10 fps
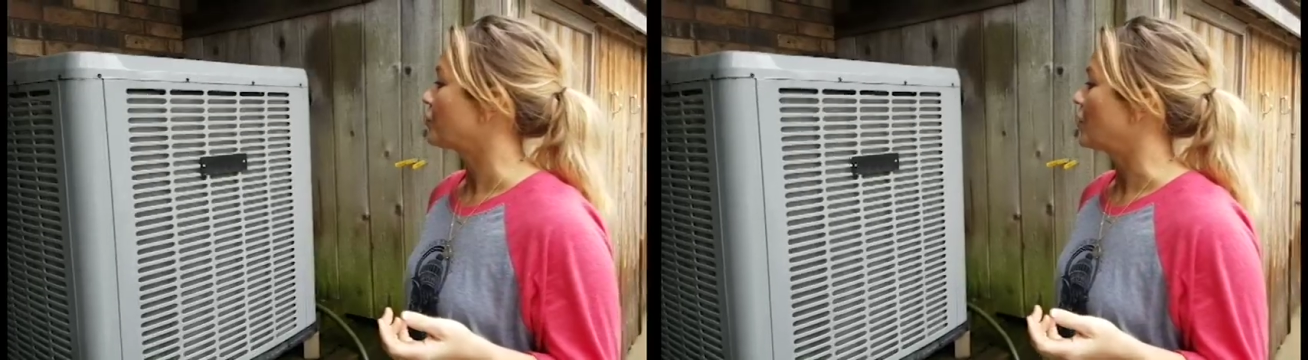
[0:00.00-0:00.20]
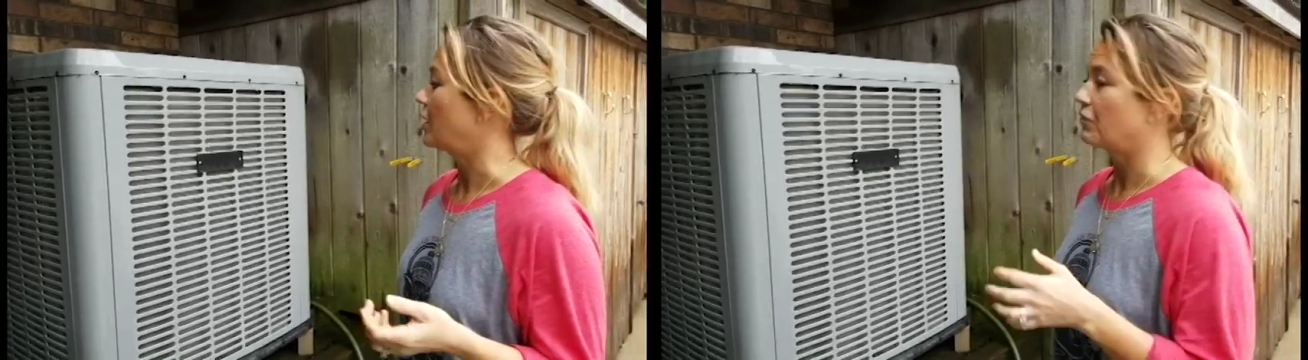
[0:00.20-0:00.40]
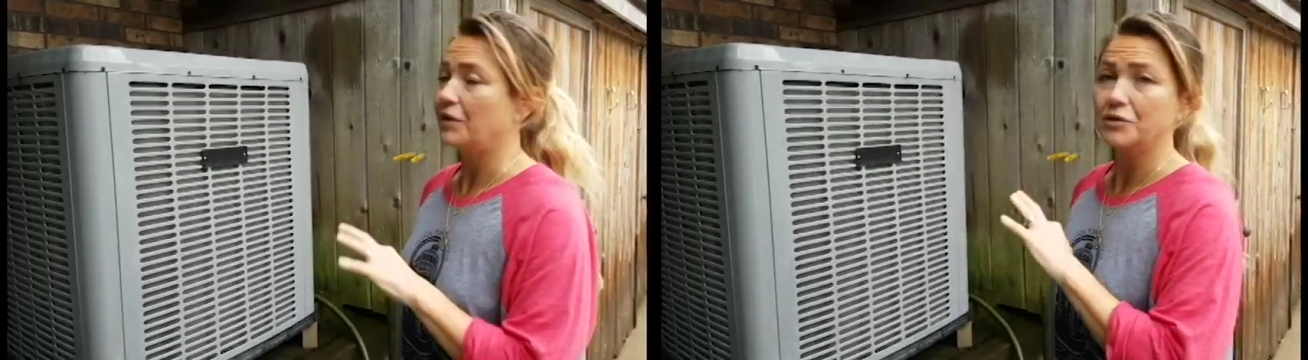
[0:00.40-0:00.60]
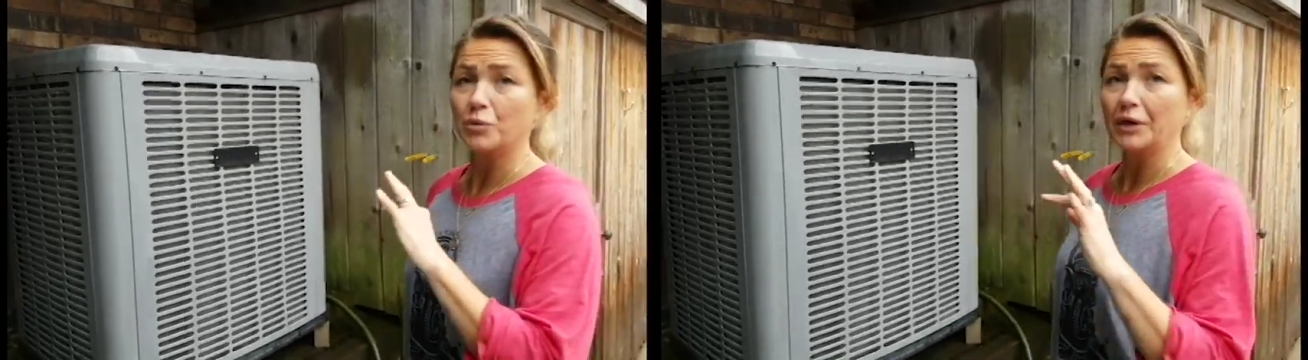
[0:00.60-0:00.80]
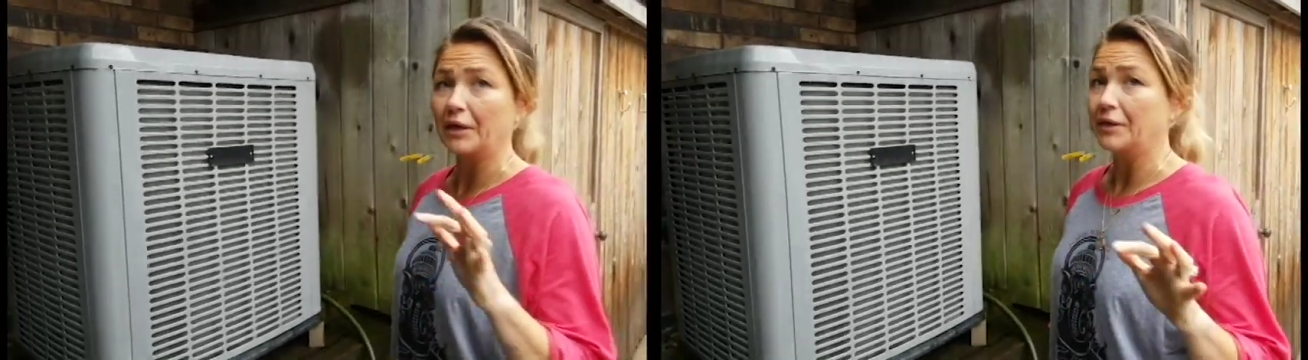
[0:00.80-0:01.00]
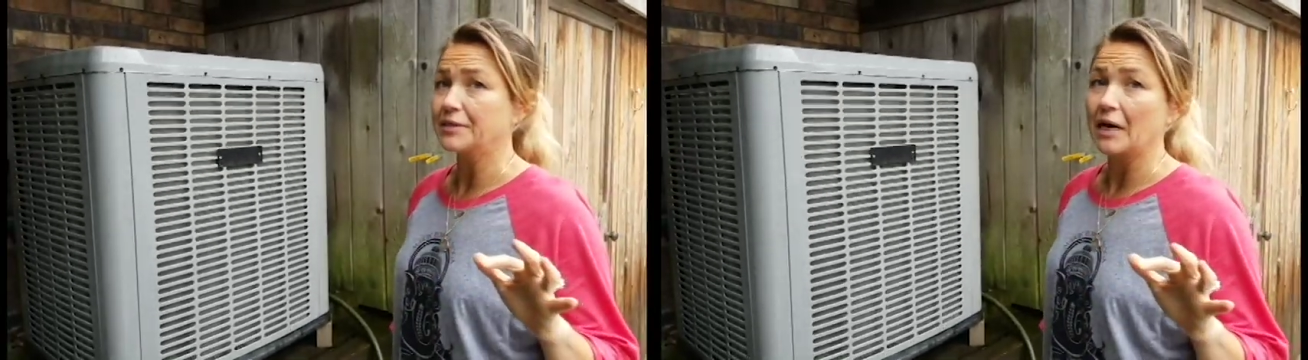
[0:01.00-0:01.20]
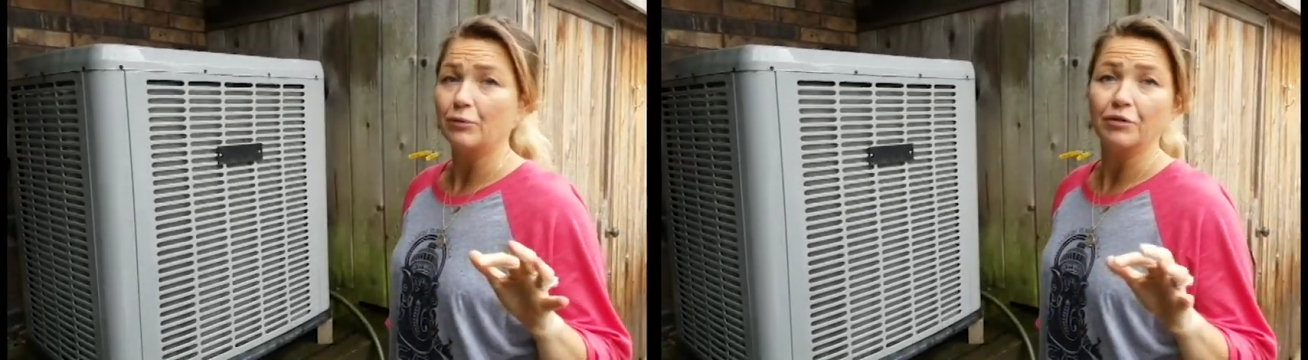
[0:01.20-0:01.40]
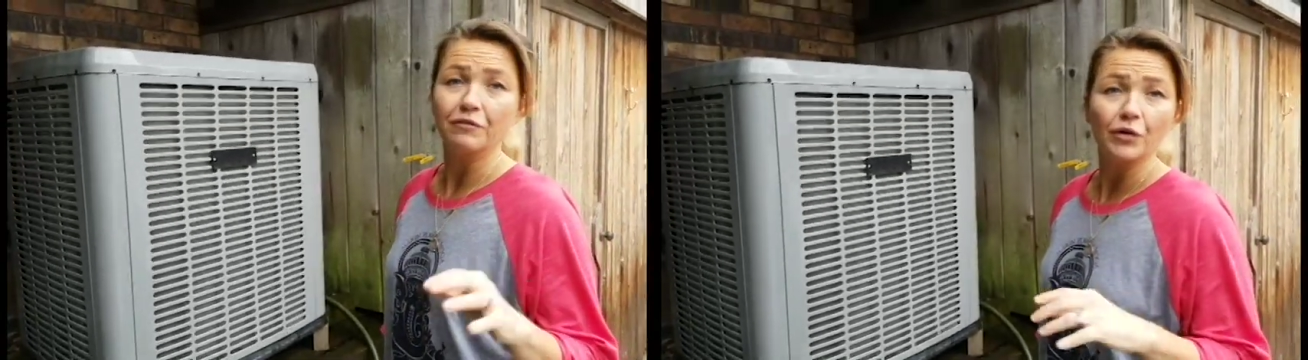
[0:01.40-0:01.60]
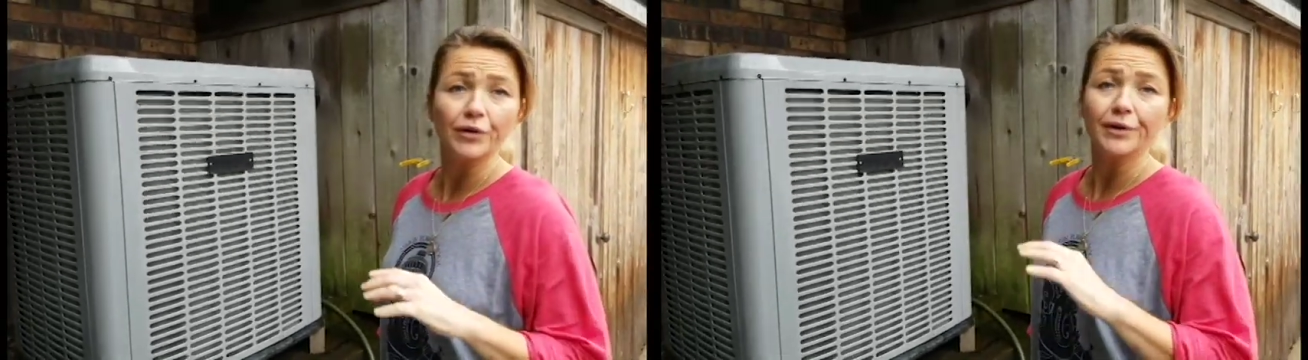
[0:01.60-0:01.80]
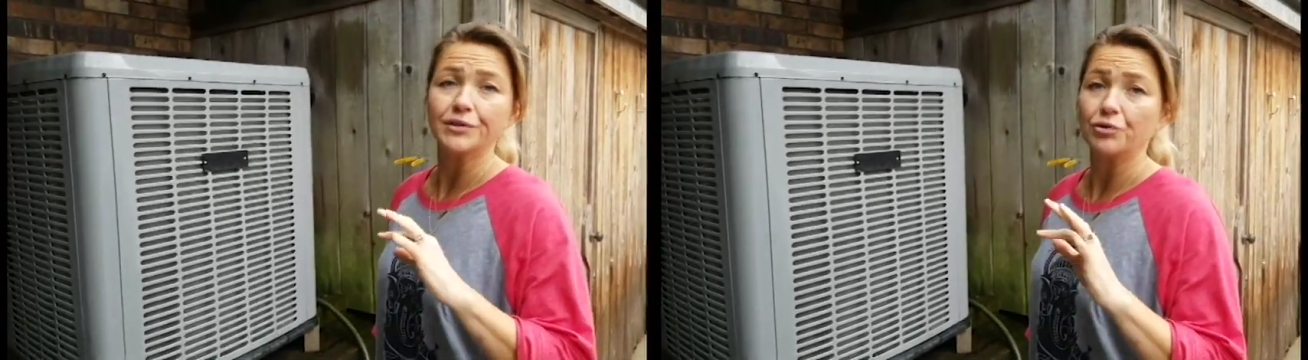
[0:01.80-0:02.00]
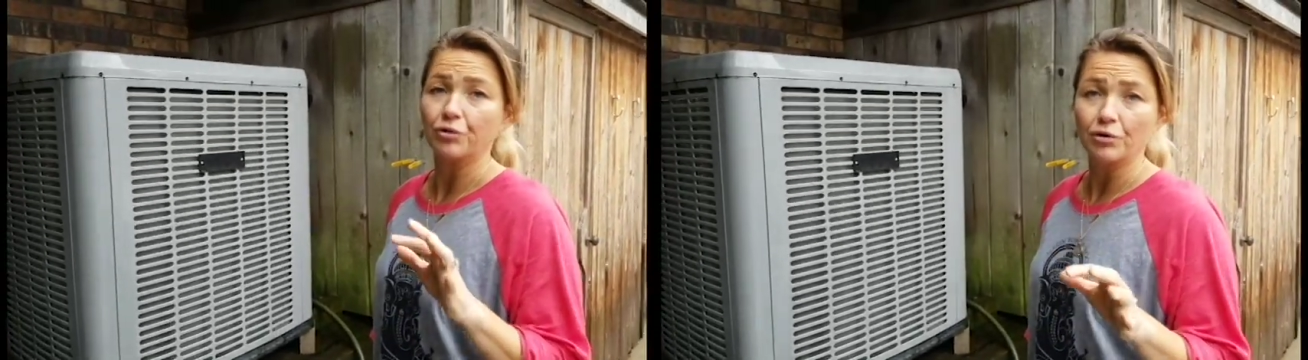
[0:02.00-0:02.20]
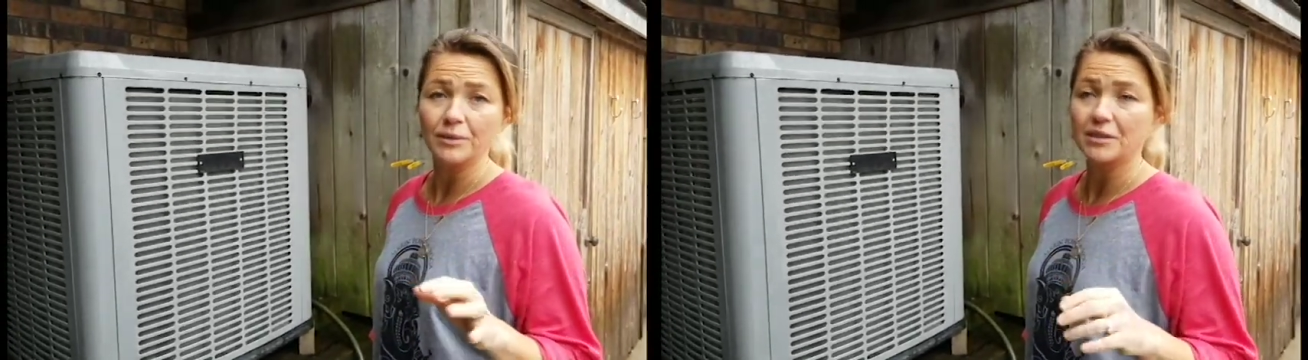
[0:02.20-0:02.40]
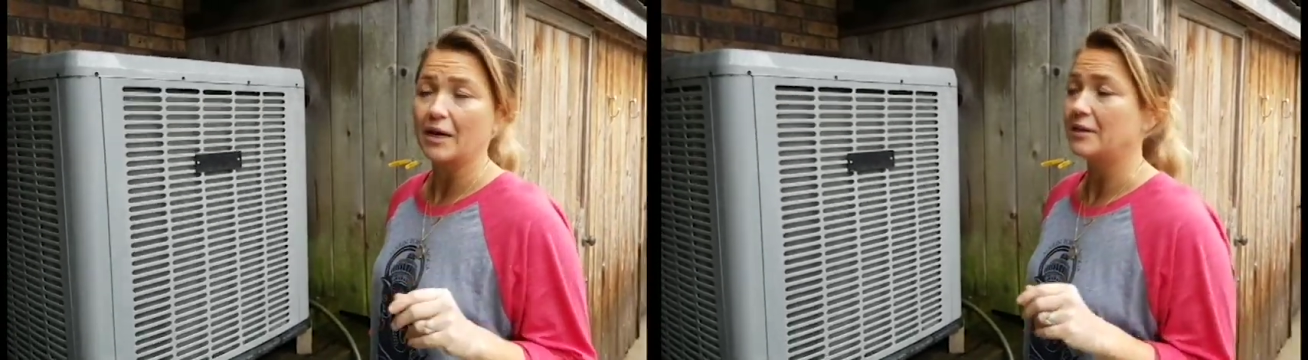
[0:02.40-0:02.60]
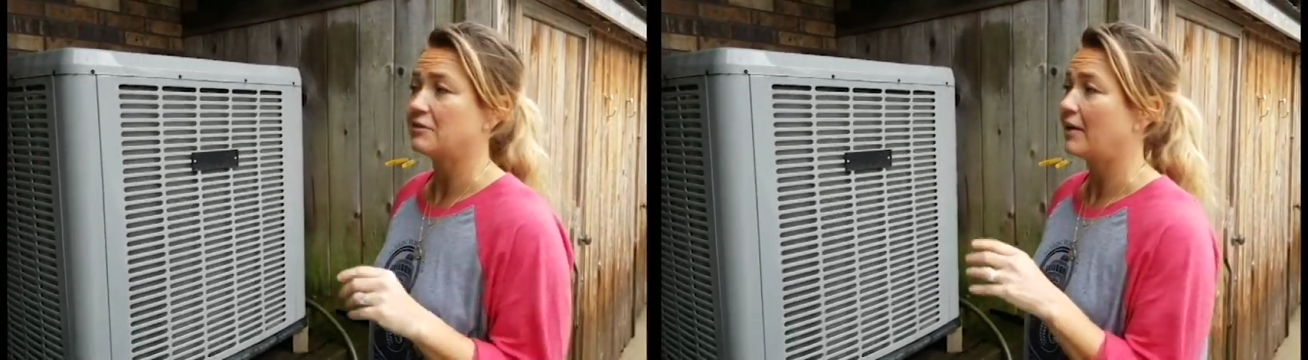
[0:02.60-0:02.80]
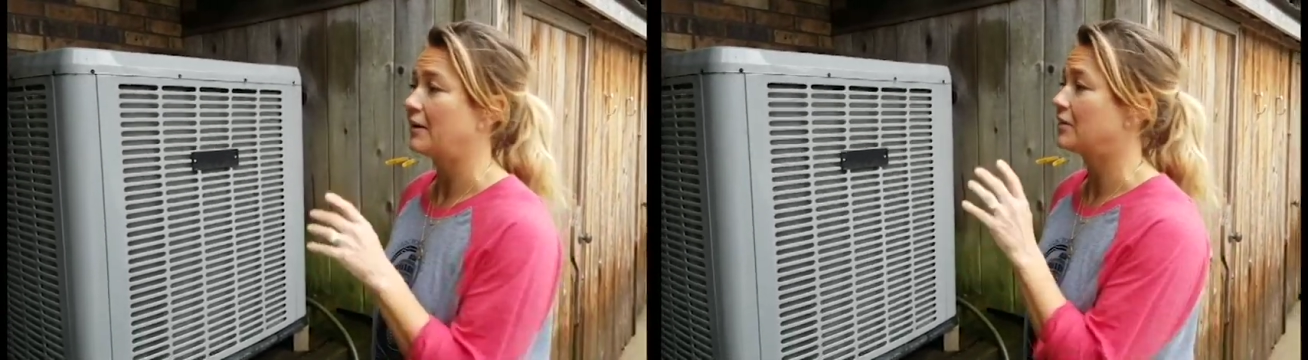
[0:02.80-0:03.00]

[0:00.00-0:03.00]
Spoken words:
and everything's working inside with your furnace, your thermostat is fine,